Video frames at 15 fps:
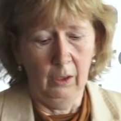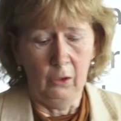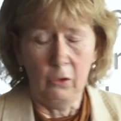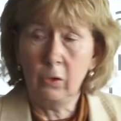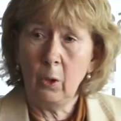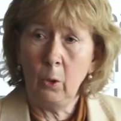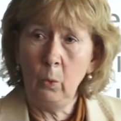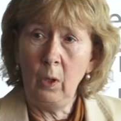
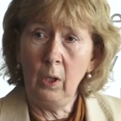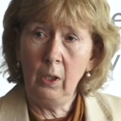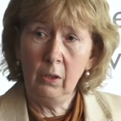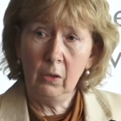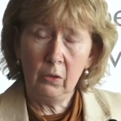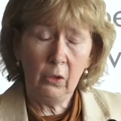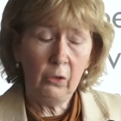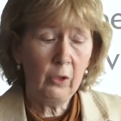So
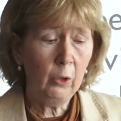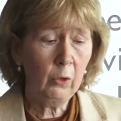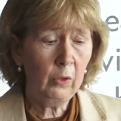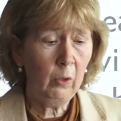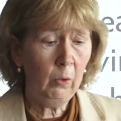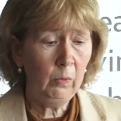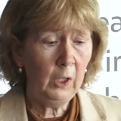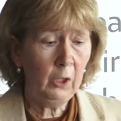there's
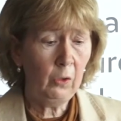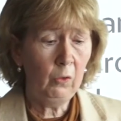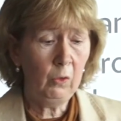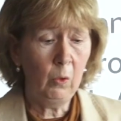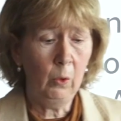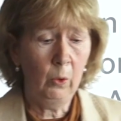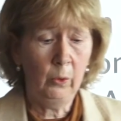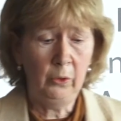also a research
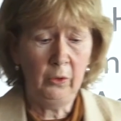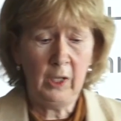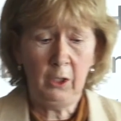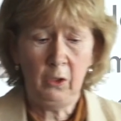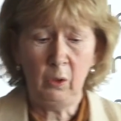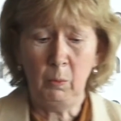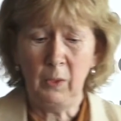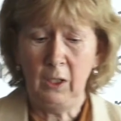goal on
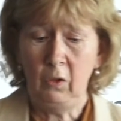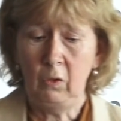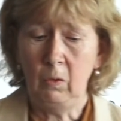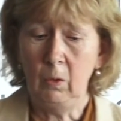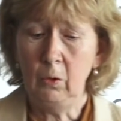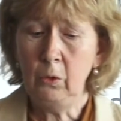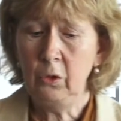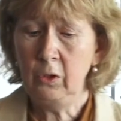nature-based
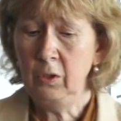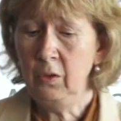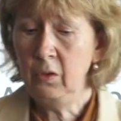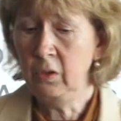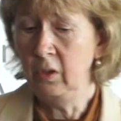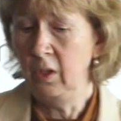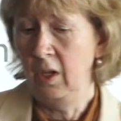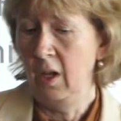
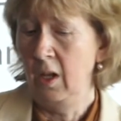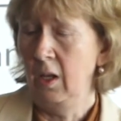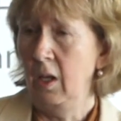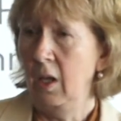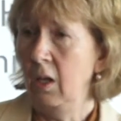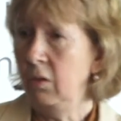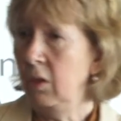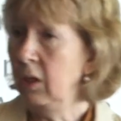solutions, as